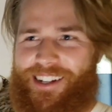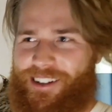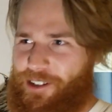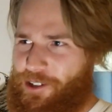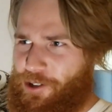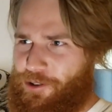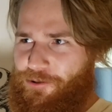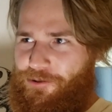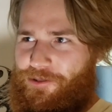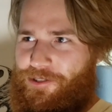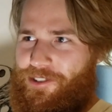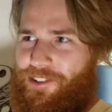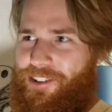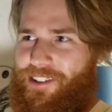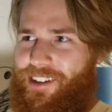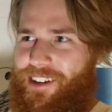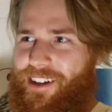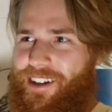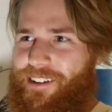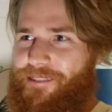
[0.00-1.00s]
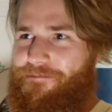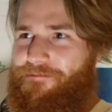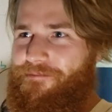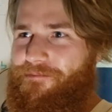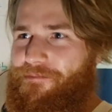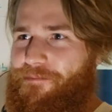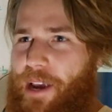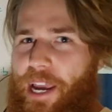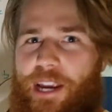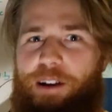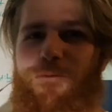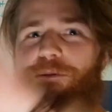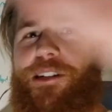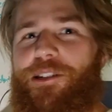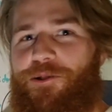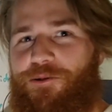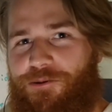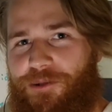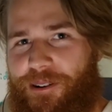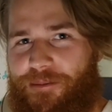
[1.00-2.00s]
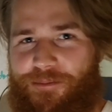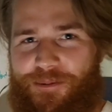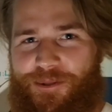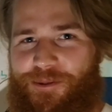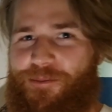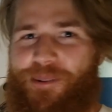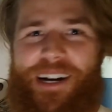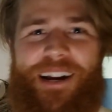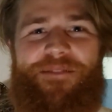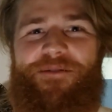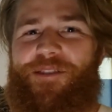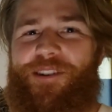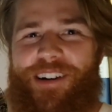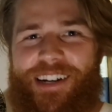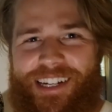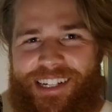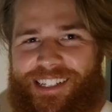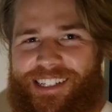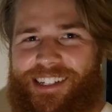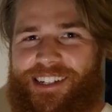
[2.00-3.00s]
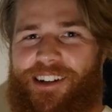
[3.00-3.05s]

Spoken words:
goes on a penguin trip or whatever it is.